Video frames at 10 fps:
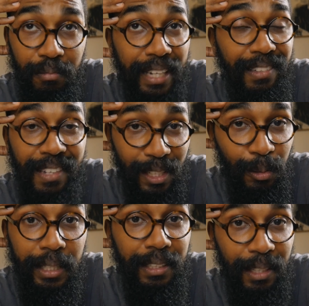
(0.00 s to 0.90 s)
exactly
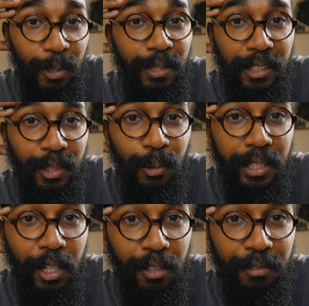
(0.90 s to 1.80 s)
what I think you need to do
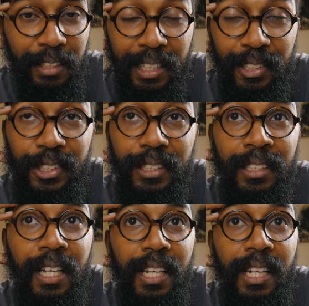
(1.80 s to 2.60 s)
when you're on a vacation.